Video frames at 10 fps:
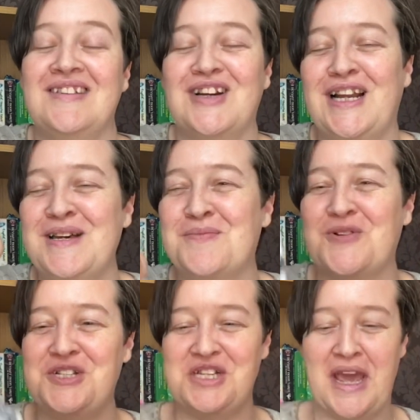really
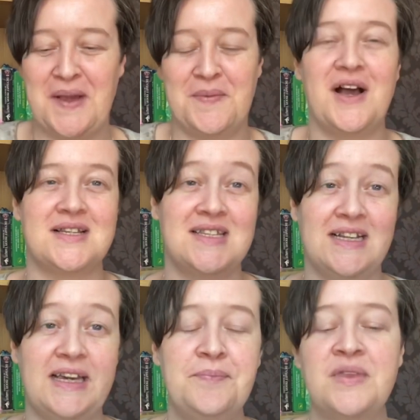appreciate
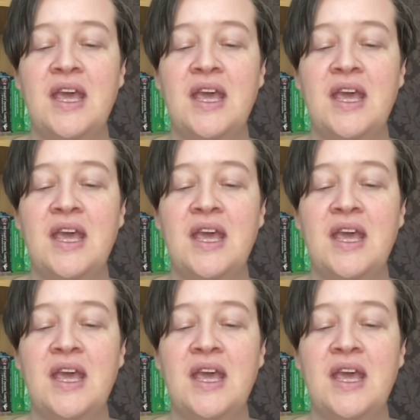personally.